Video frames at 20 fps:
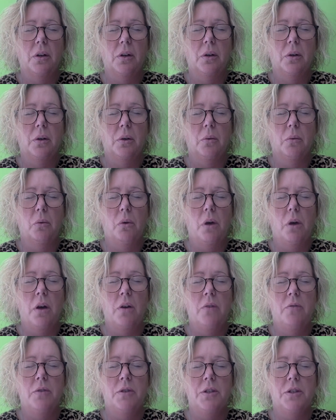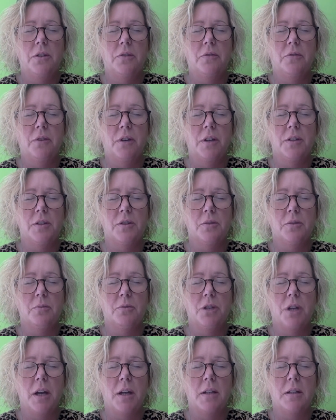Walk over to the first
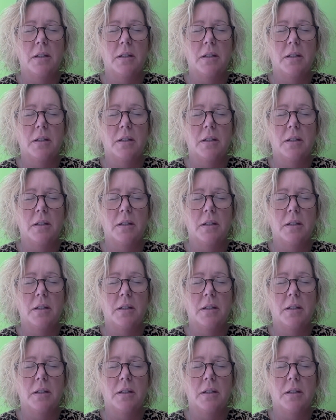object